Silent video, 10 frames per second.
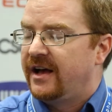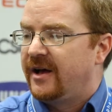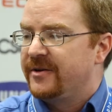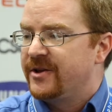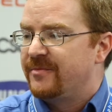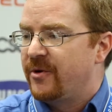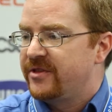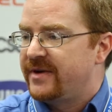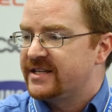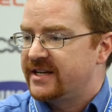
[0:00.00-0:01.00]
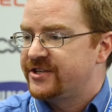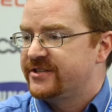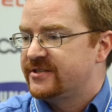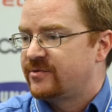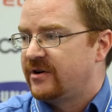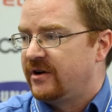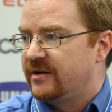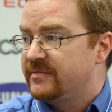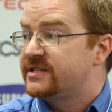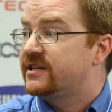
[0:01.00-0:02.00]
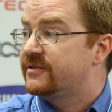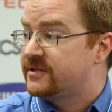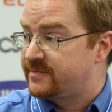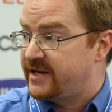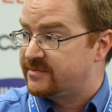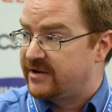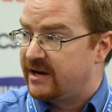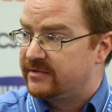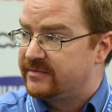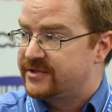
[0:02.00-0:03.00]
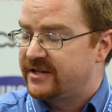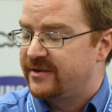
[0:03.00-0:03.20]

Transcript: Uh, you know, both of my sessions were on materials-based problems.